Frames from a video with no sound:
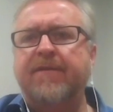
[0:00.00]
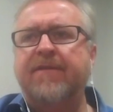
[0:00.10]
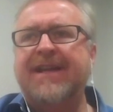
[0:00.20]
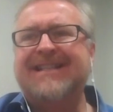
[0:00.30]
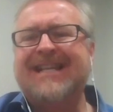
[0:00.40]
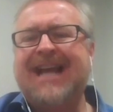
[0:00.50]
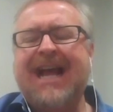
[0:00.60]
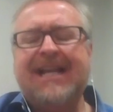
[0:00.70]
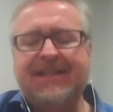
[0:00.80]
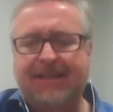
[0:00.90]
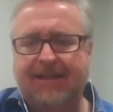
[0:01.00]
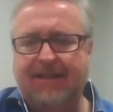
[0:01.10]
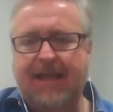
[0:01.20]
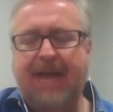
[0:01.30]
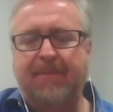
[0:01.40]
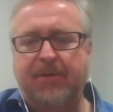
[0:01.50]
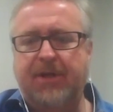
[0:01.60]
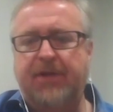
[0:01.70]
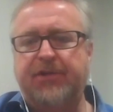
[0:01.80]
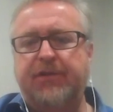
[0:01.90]
fantastic
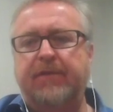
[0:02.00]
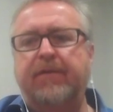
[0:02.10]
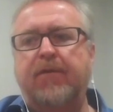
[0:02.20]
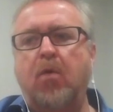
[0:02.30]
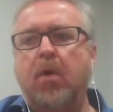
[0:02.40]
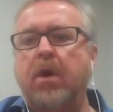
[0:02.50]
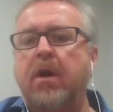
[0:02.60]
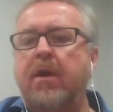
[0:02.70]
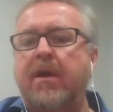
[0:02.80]
application for